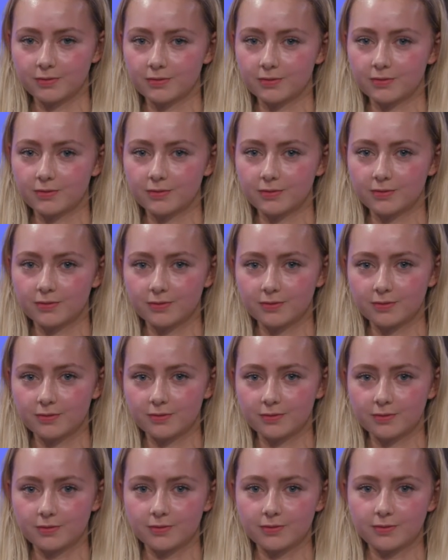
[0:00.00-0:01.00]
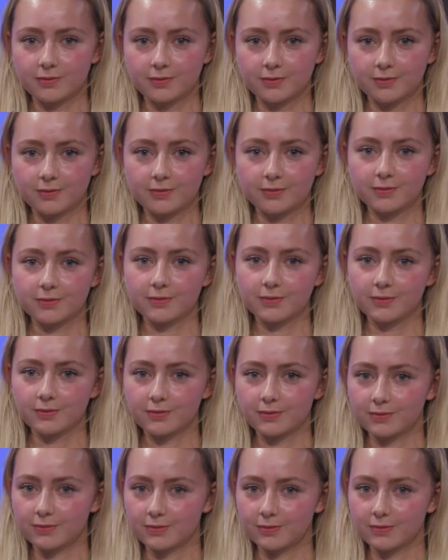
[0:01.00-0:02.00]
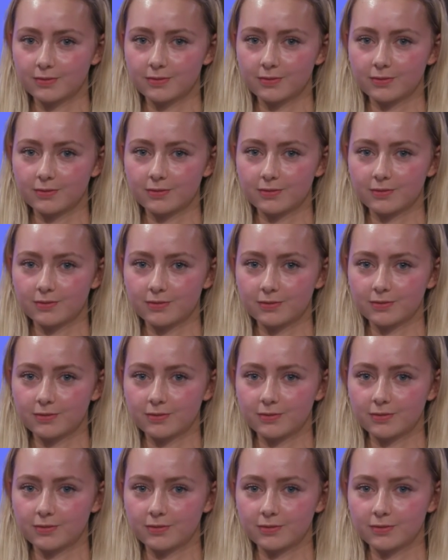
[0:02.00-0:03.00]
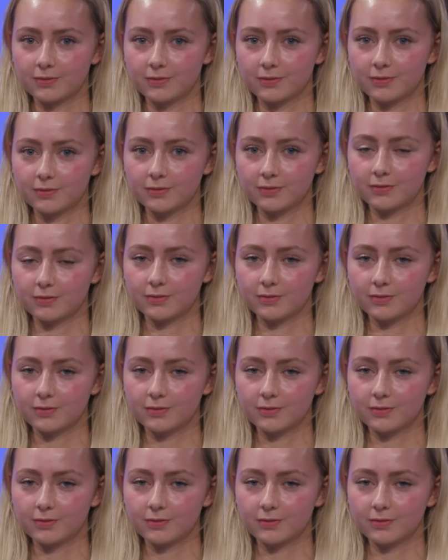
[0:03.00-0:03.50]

(silent)